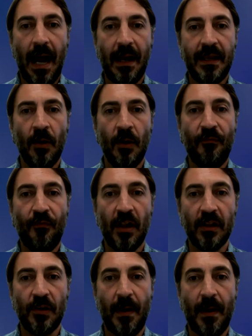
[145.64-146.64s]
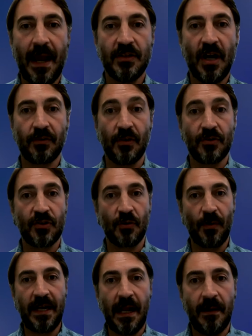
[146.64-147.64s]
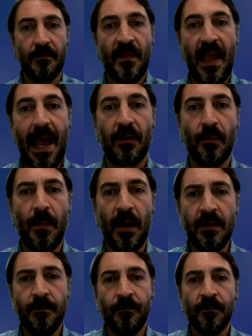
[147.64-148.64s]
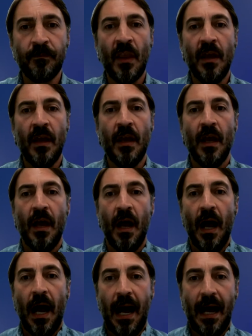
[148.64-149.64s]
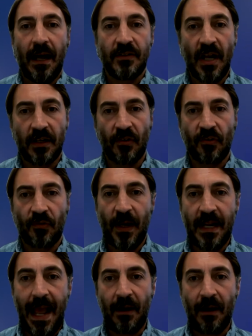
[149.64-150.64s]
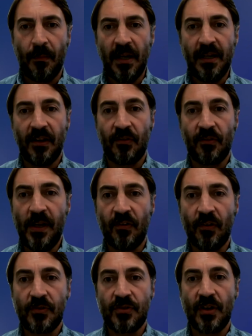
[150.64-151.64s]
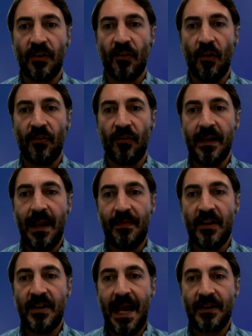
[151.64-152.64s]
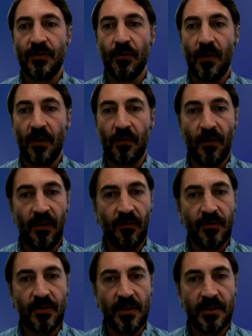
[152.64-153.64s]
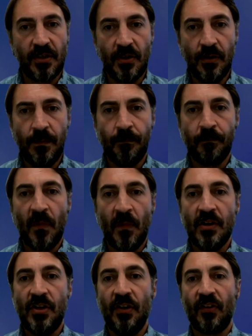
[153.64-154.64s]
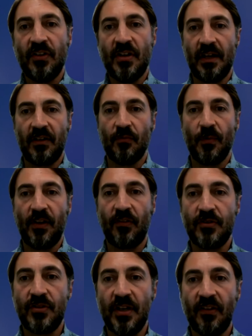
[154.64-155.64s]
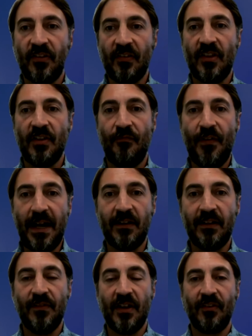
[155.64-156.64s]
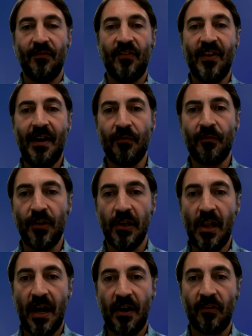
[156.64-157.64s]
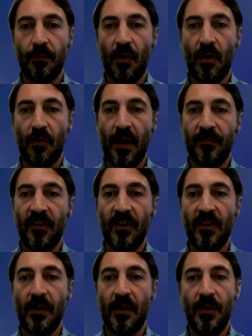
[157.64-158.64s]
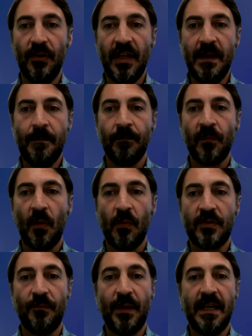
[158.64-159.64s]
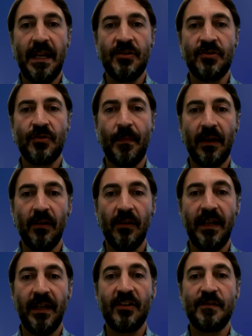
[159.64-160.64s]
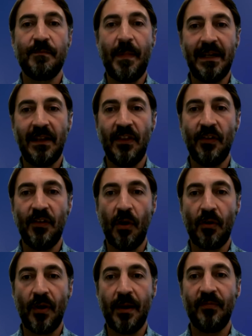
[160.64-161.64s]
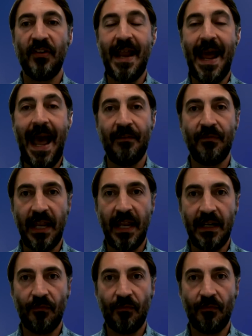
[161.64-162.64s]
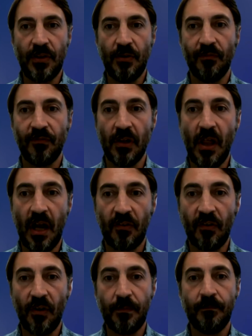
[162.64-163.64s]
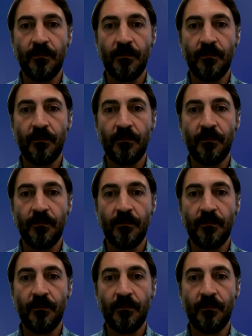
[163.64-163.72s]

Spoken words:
He'll be followed by Dr. Seraina Agramunt. Dr. Seraina Agramunt is a research associate at the National Drug Research Institute. She's conducted research and assessed the effectiveness of several naloxone programs in the community, which have been instrumental in expanding these programs and advocating for the use of naloxone.